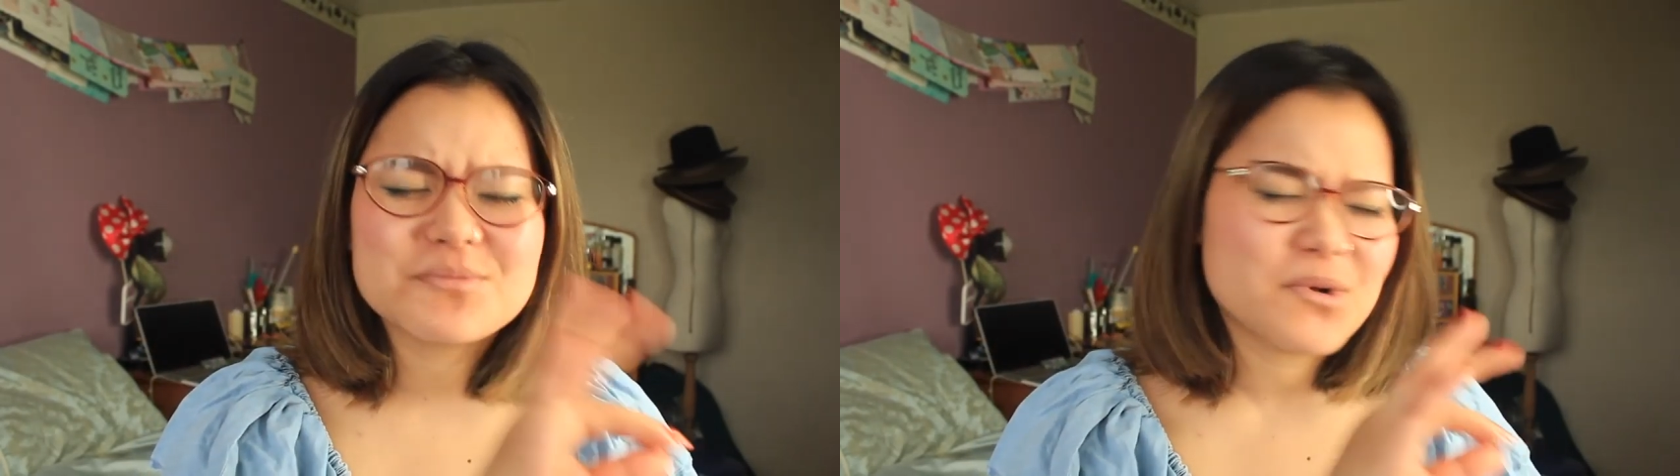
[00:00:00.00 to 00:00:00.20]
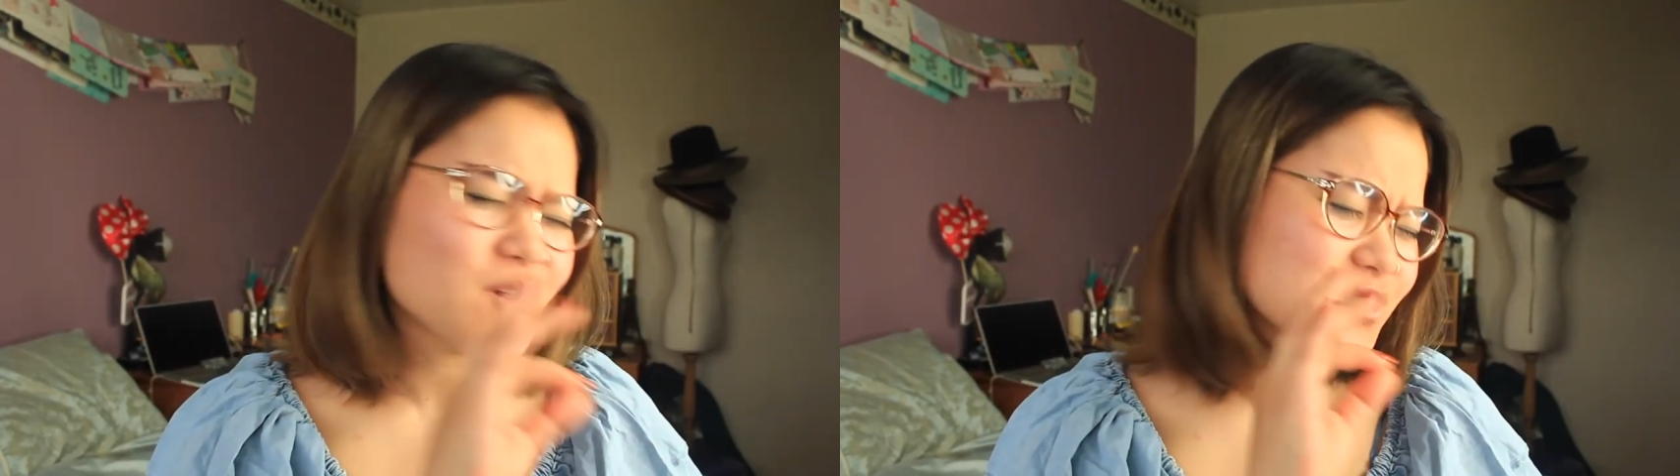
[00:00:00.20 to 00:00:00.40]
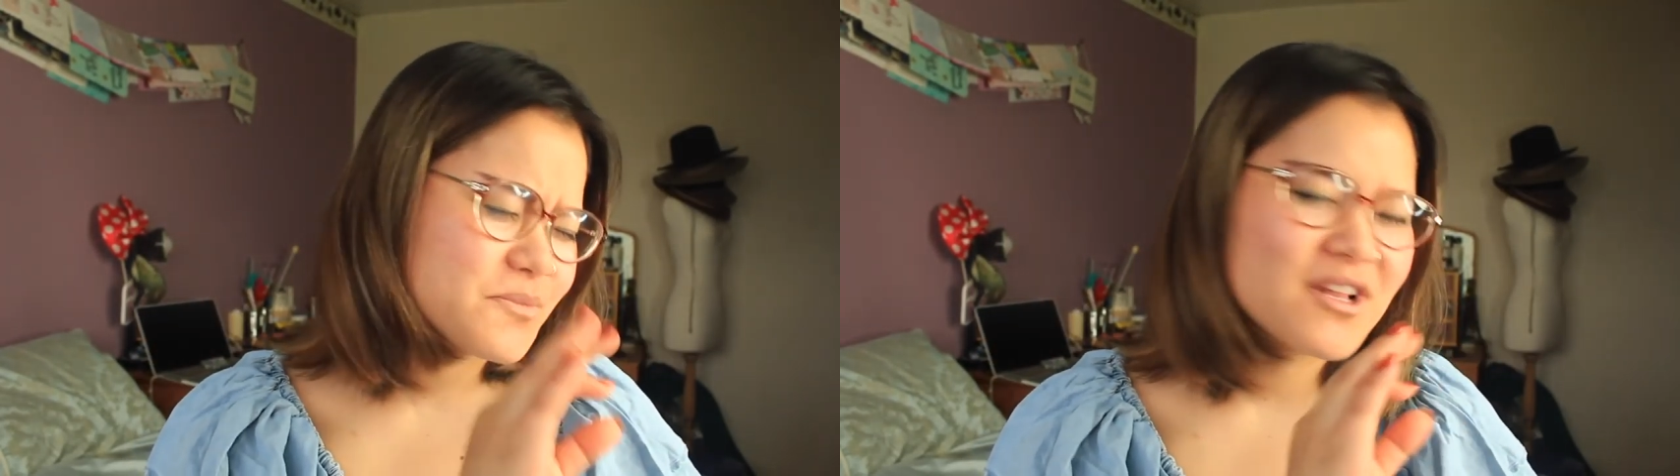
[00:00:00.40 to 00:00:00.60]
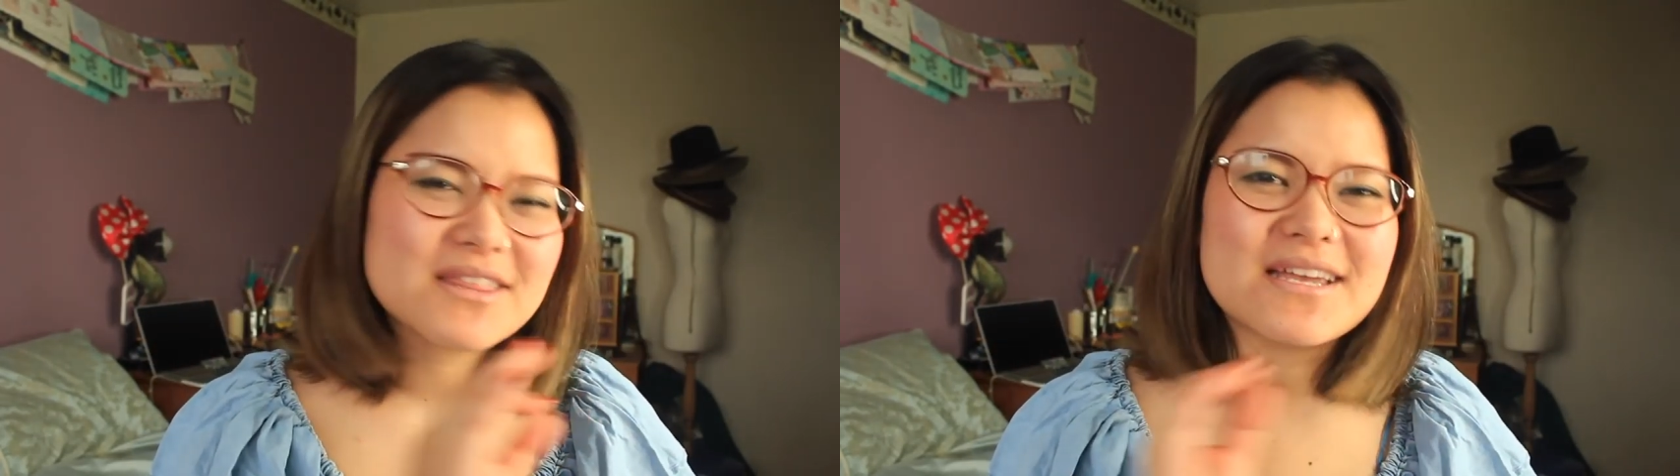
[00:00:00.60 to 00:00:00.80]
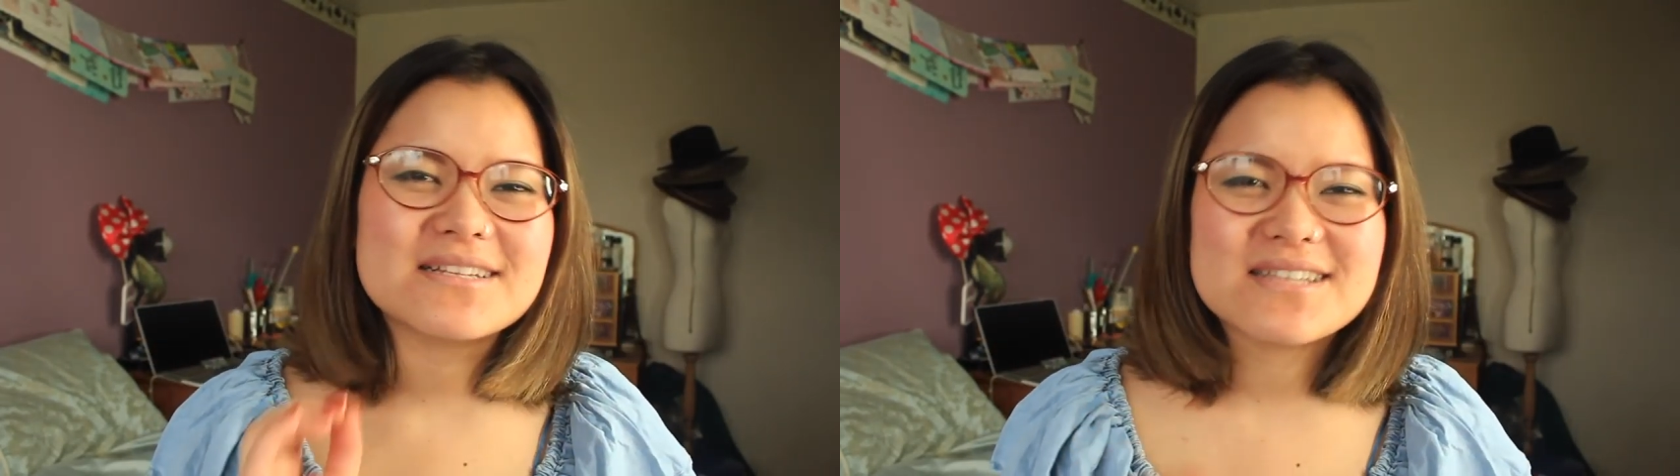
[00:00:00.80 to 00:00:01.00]
small small
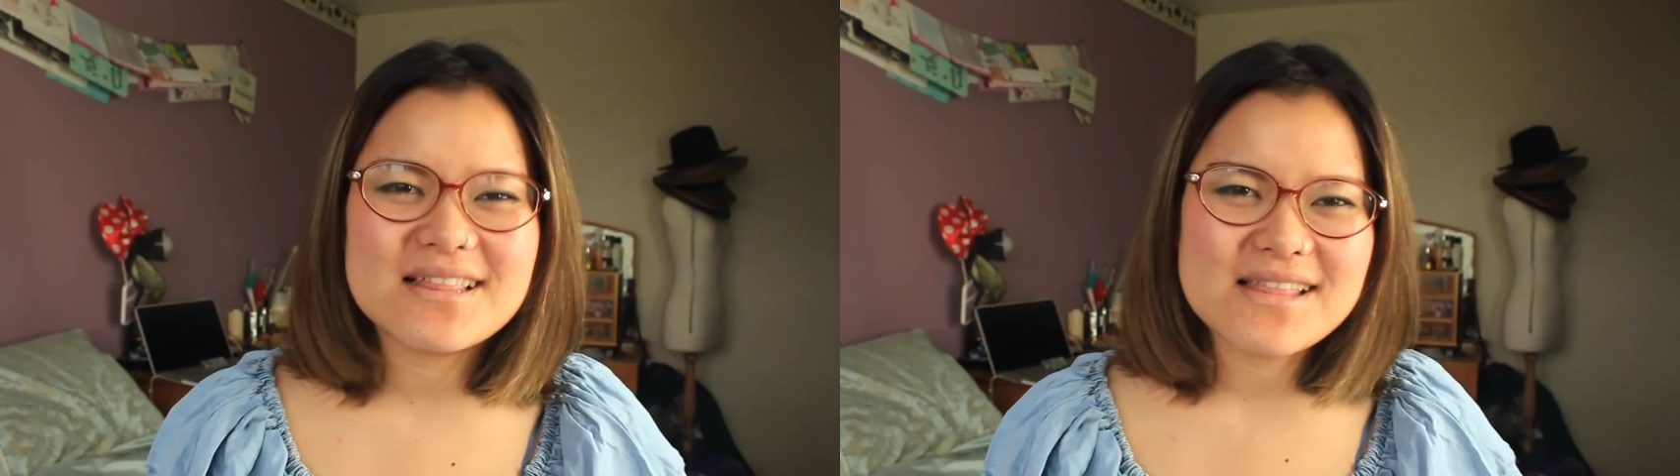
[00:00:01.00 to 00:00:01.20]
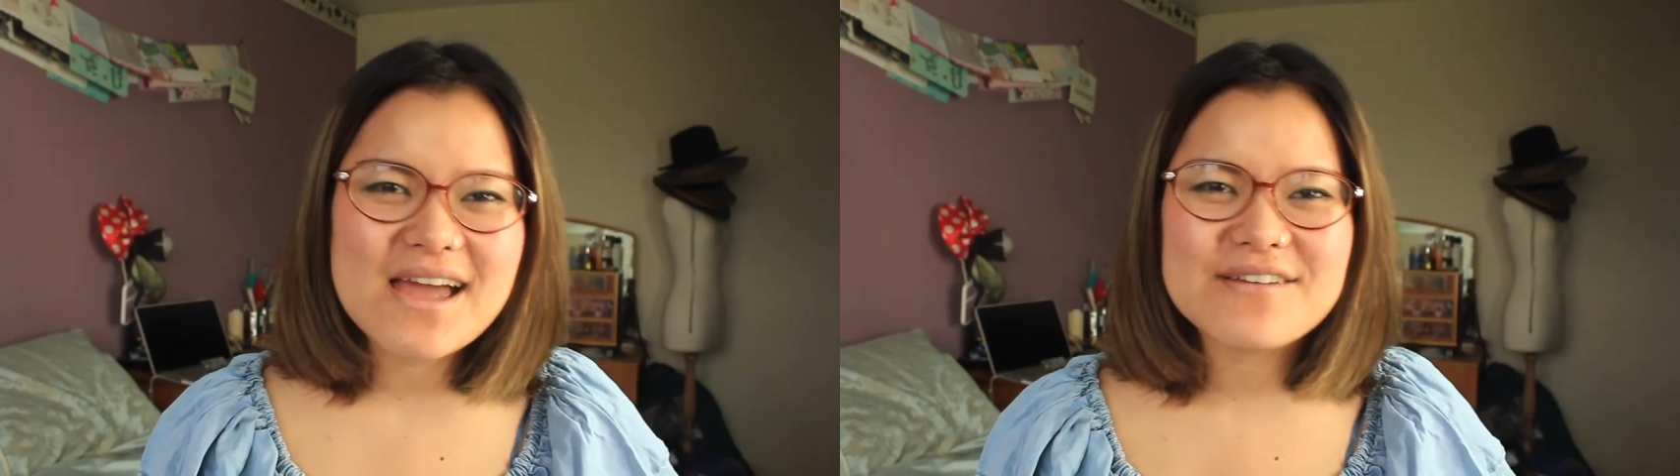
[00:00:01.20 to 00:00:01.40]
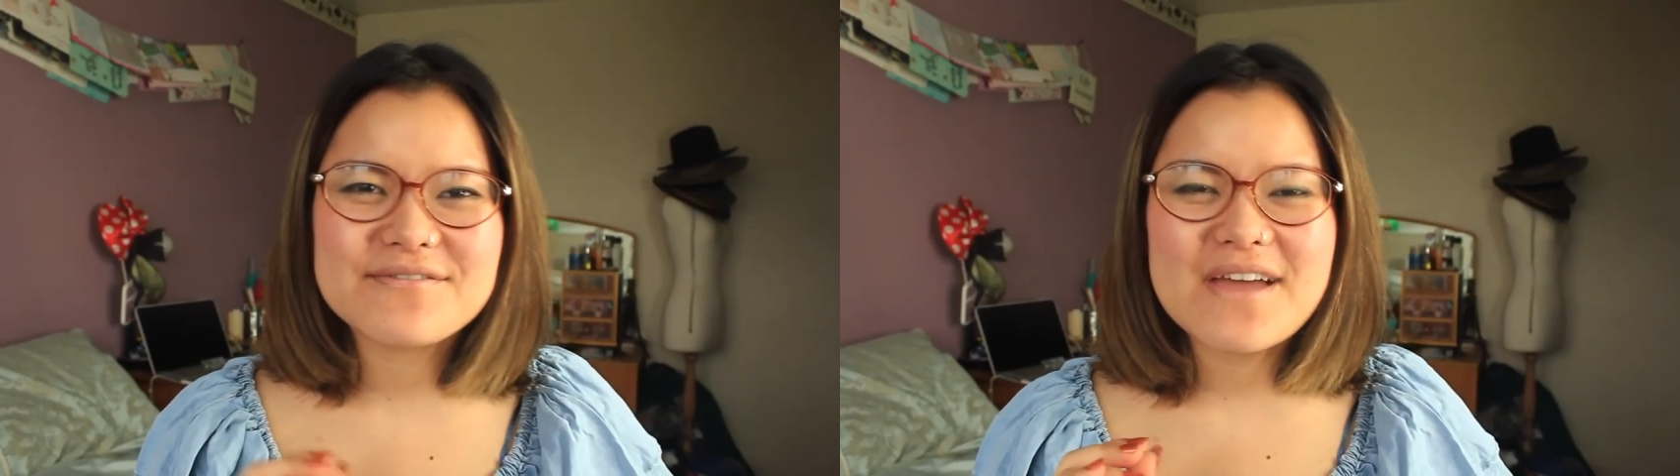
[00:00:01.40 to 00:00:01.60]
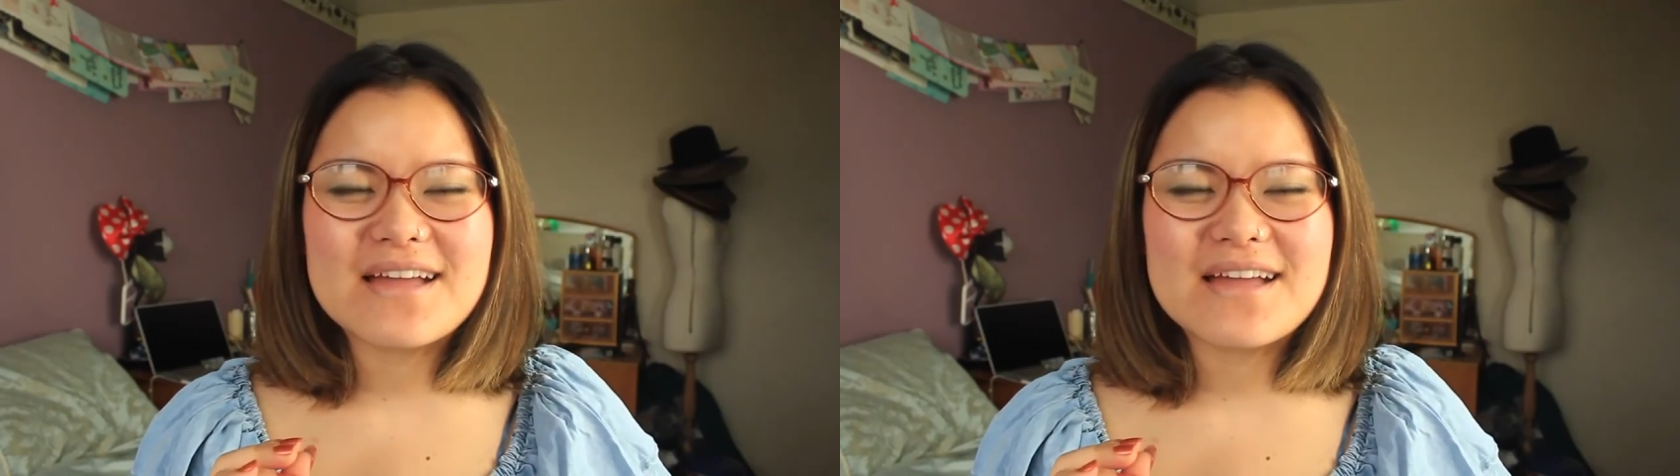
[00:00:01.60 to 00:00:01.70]
things in life.